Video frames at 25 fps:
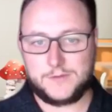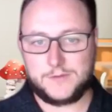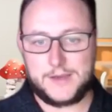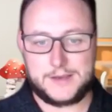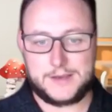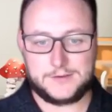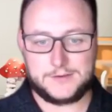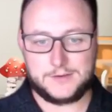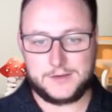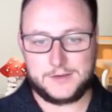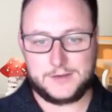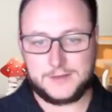
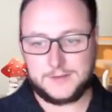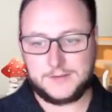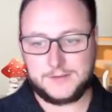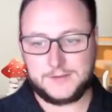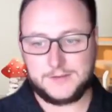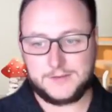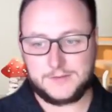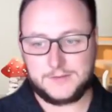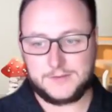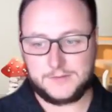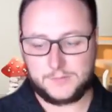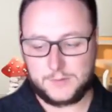factored into
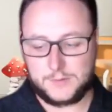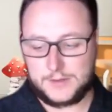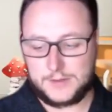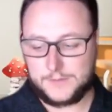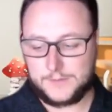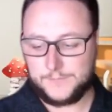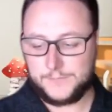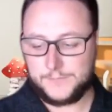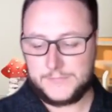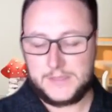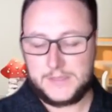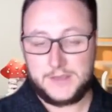this as well.
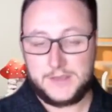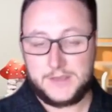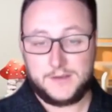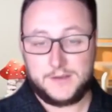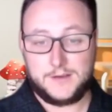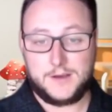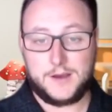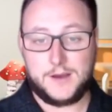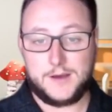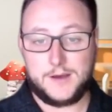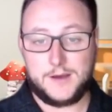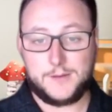
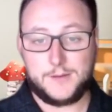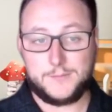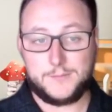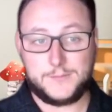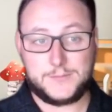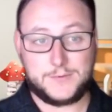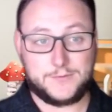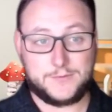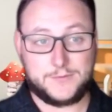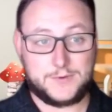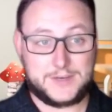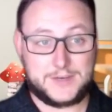
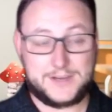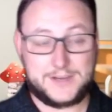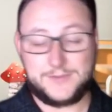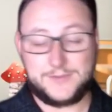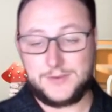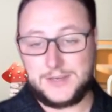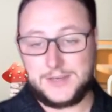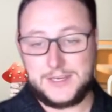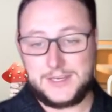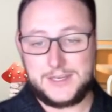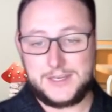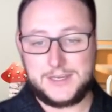Don't forget, if
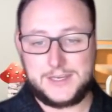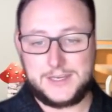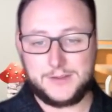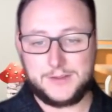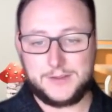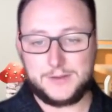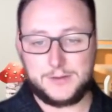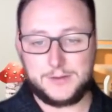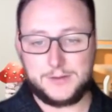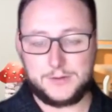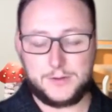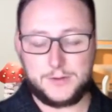you need any
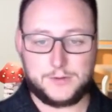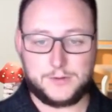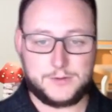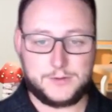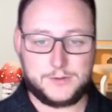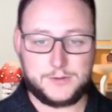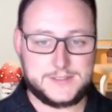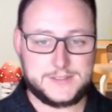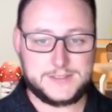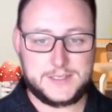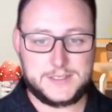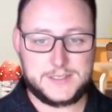other local
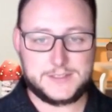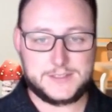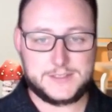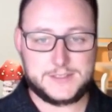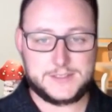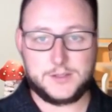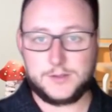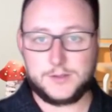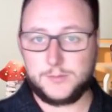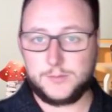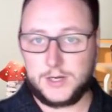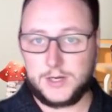insights,
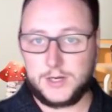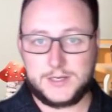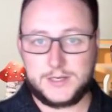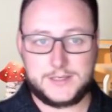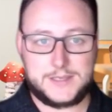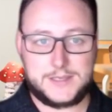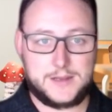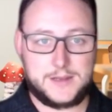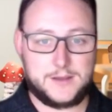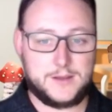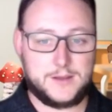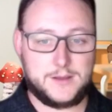other market
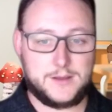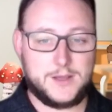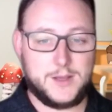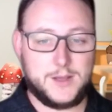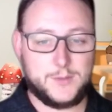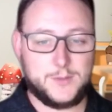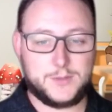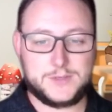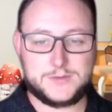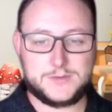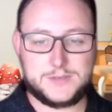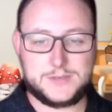data,
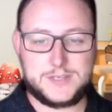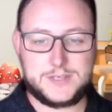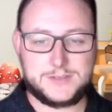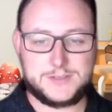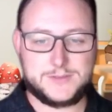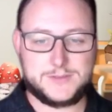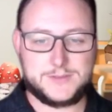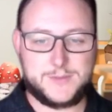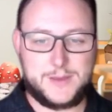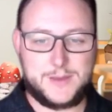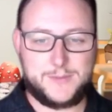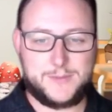please reach out
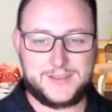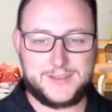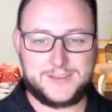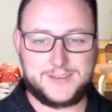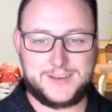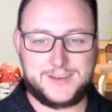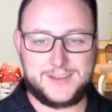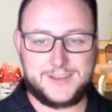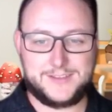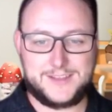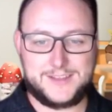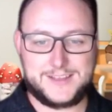to me. I'm
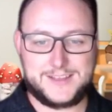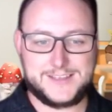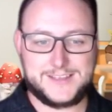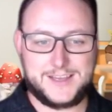Anthony at Land